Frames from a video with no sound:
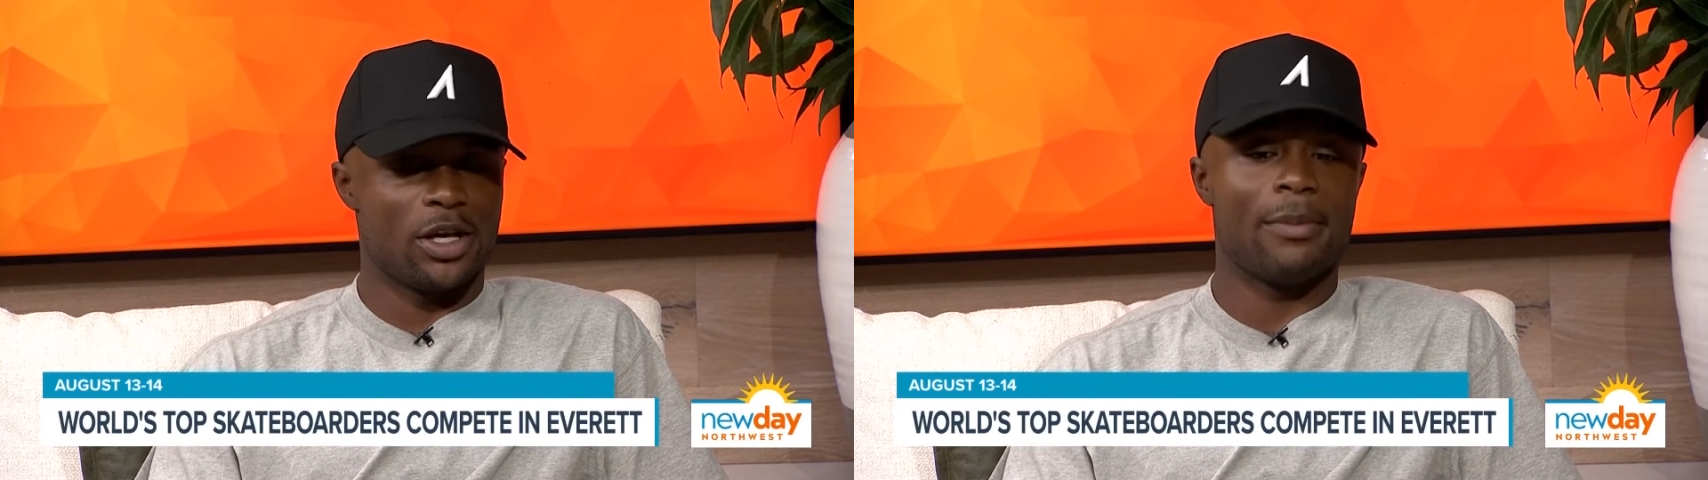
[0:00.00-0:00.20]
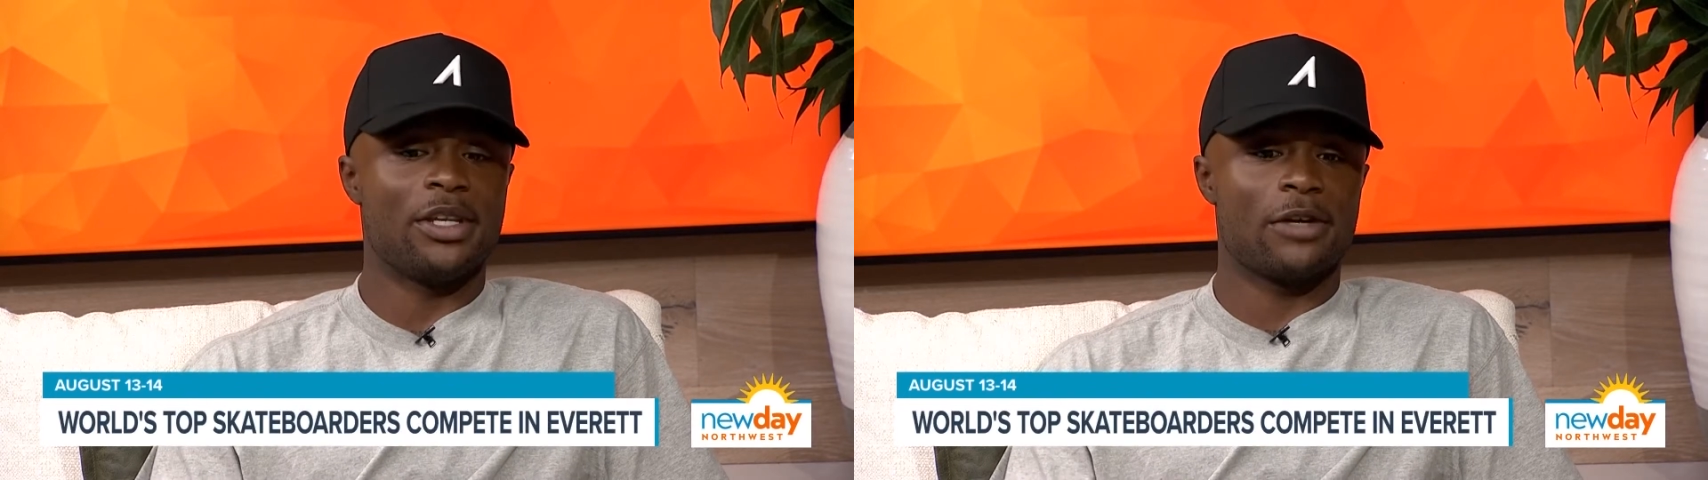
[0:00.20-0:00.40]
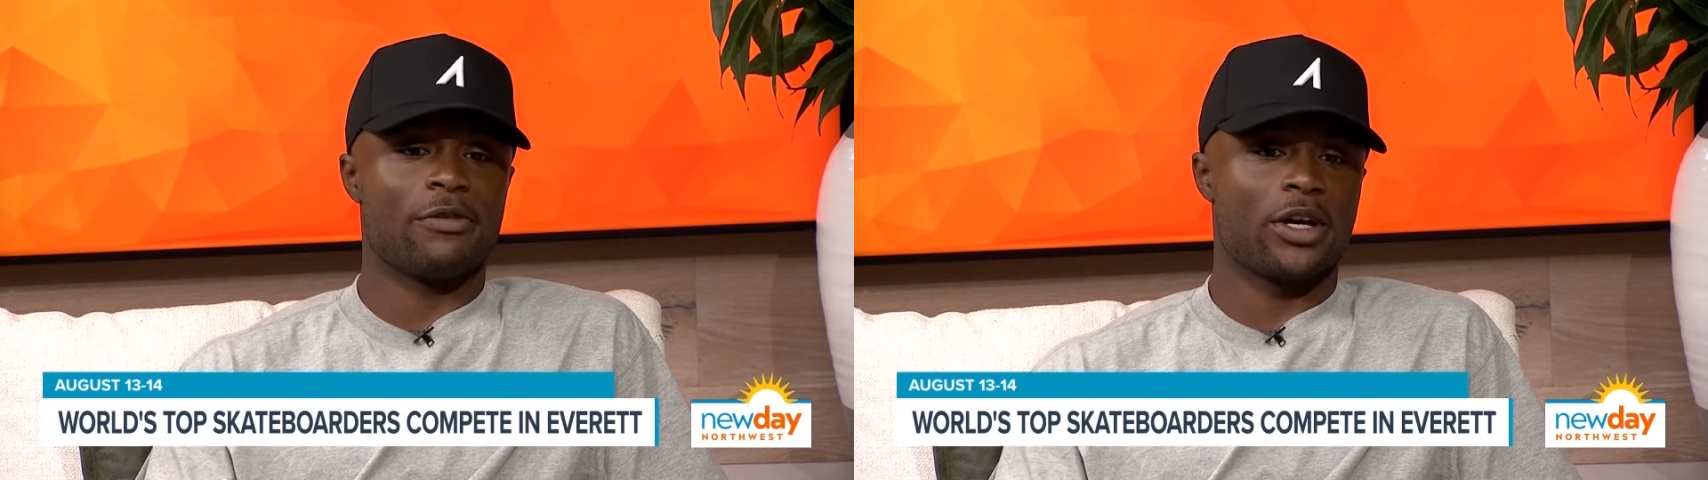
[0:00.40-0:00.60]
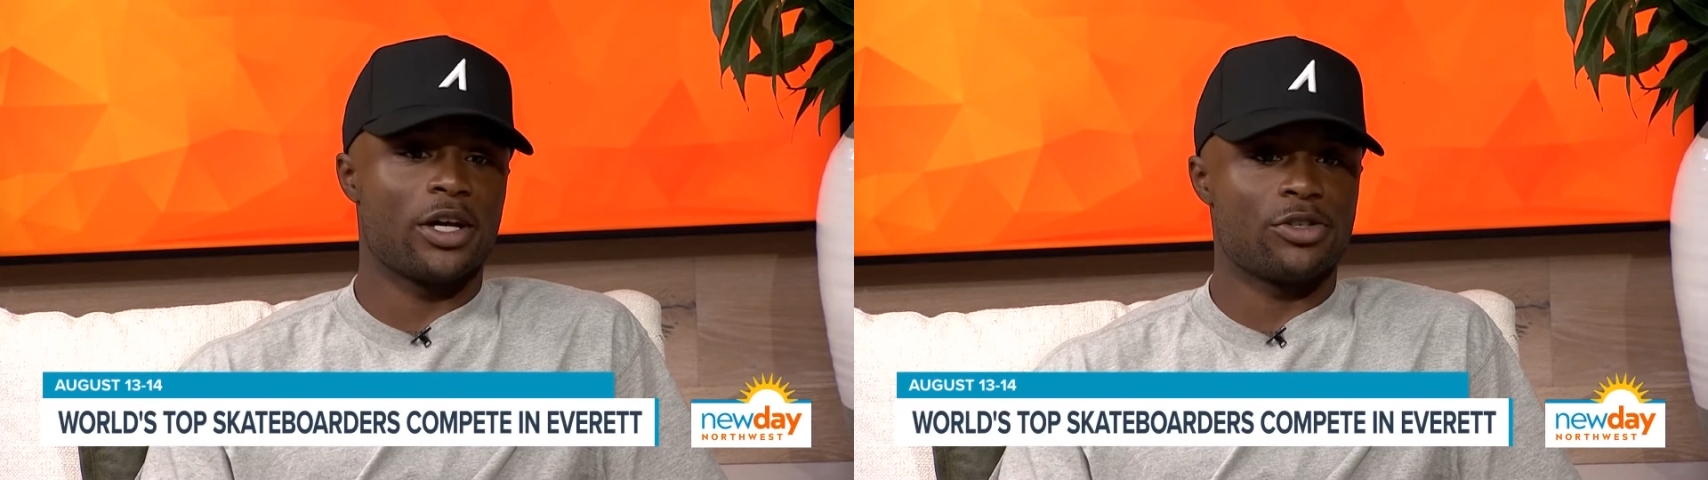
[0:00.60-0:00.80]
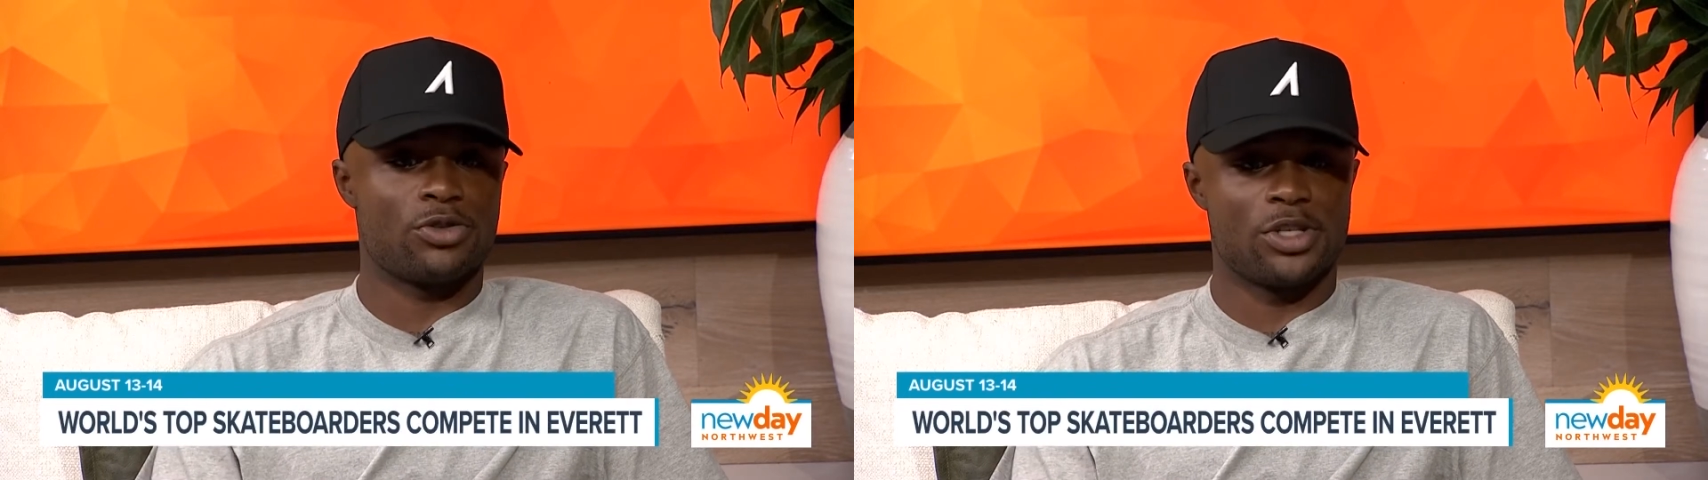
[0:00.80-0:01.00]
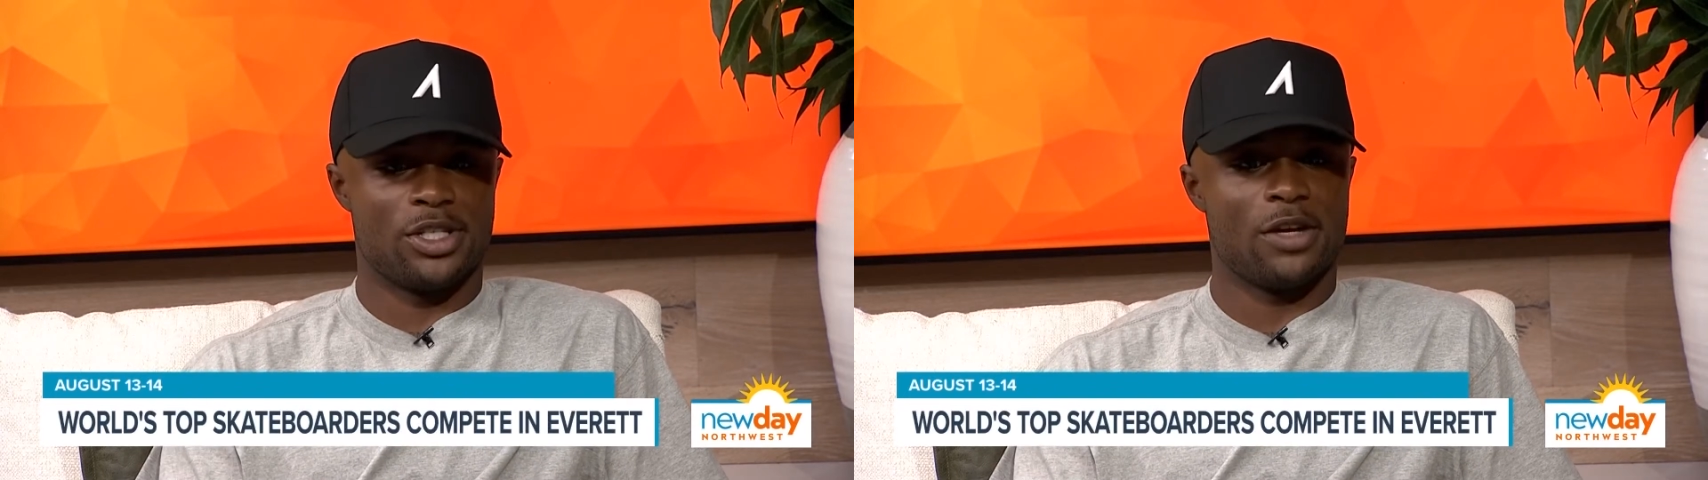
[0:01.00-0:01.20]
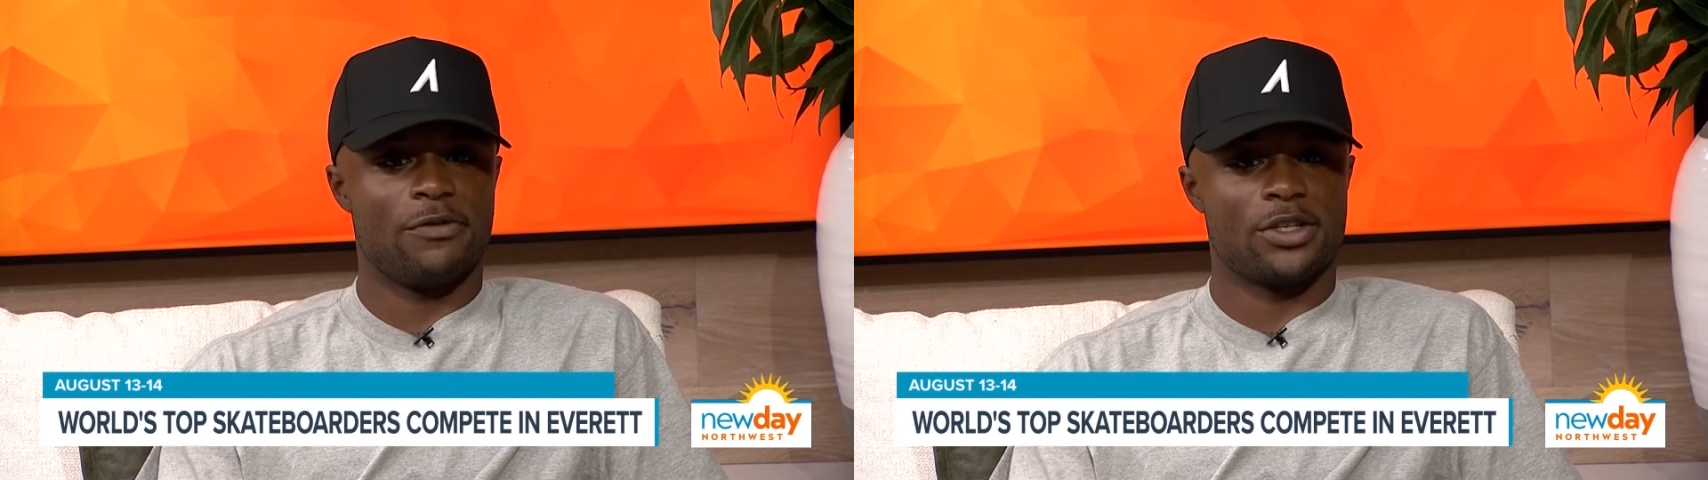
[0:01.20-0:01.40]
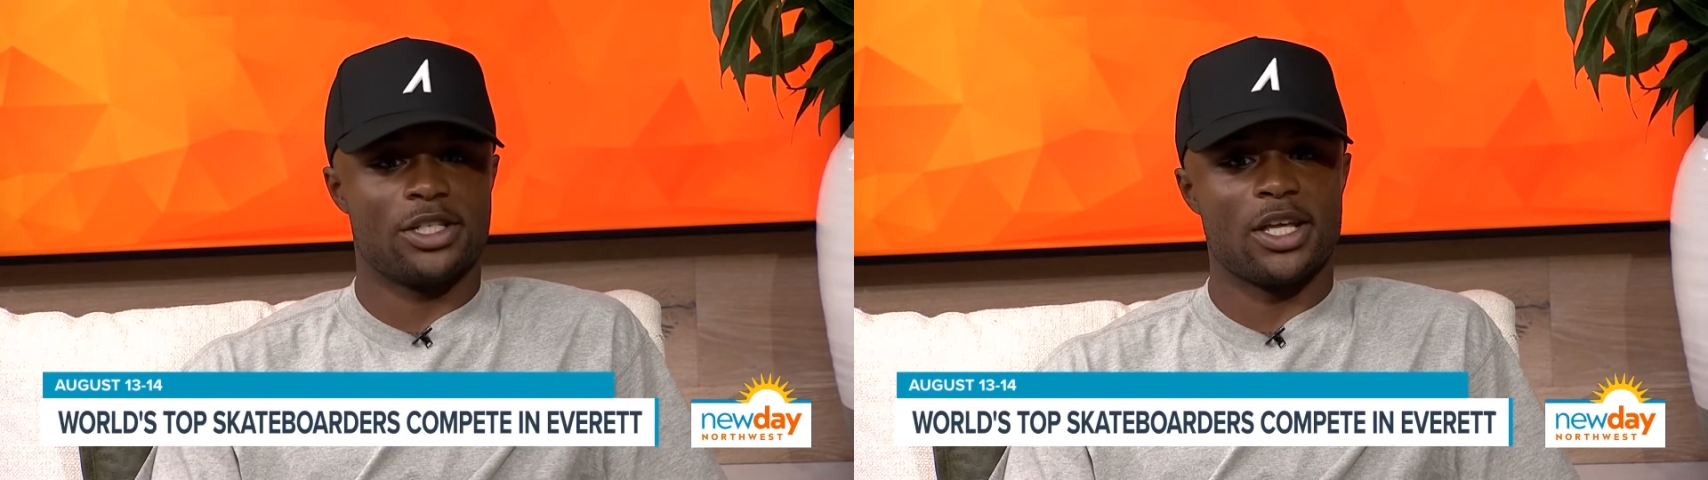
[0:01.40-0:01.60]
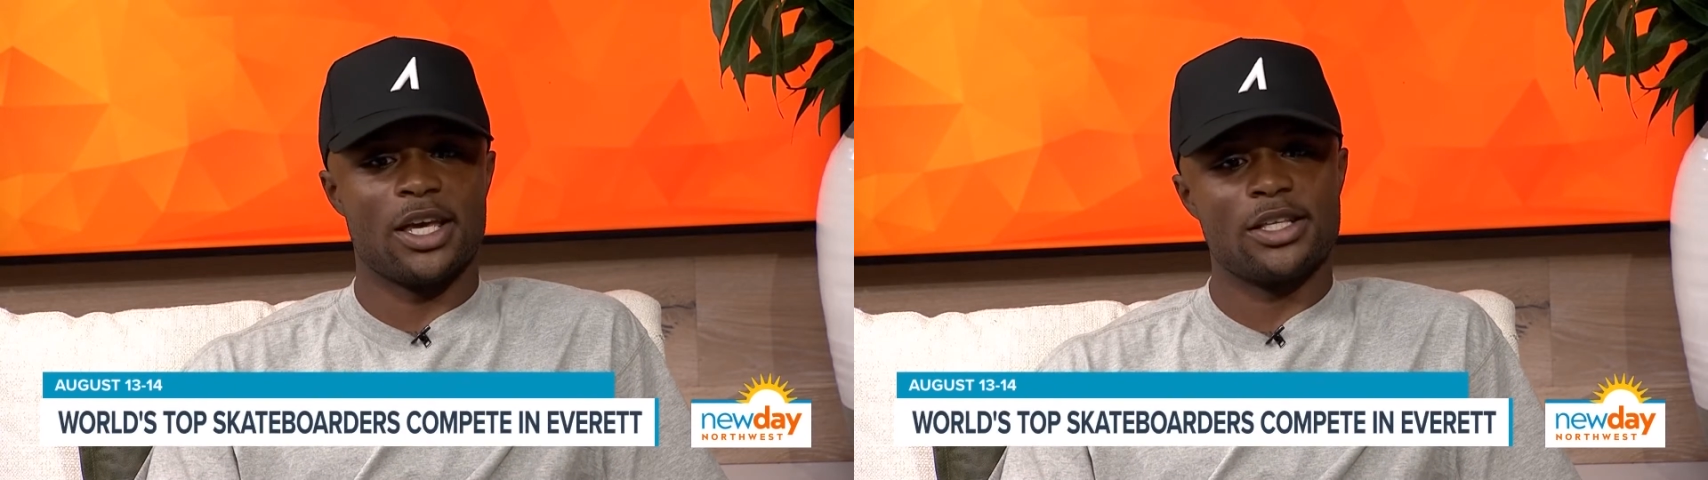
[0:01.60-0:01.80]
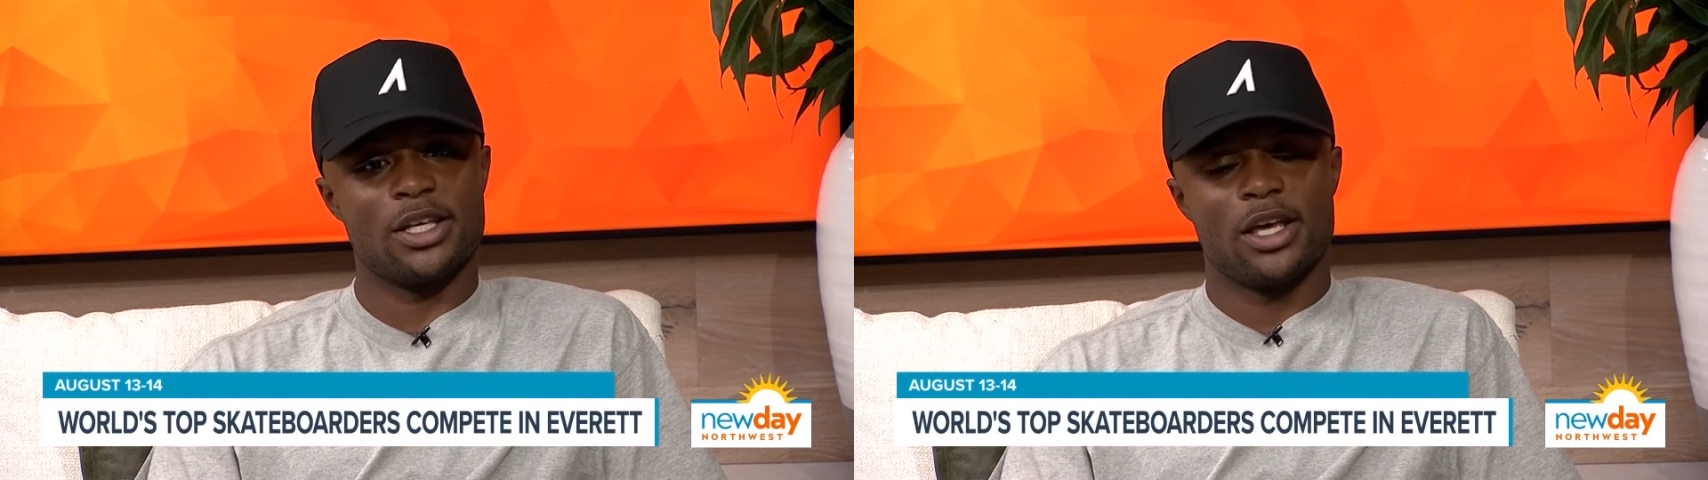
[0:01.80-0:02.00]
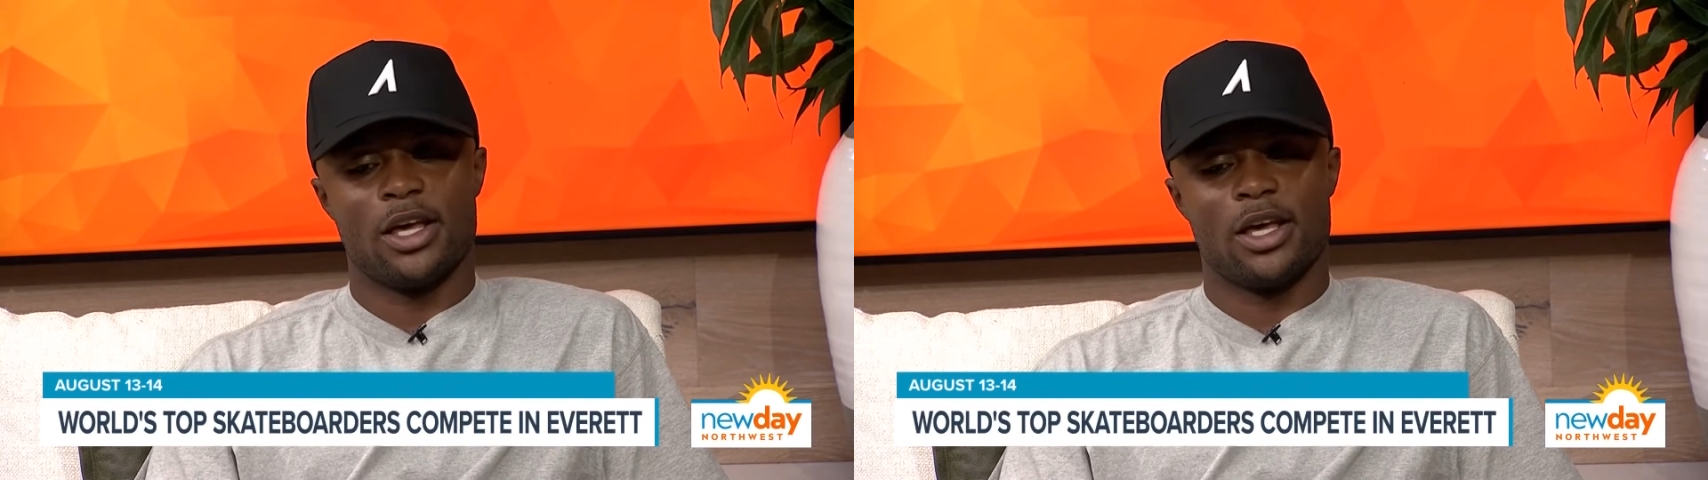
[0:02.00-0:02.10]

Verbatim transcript: I mean, different countries, different states,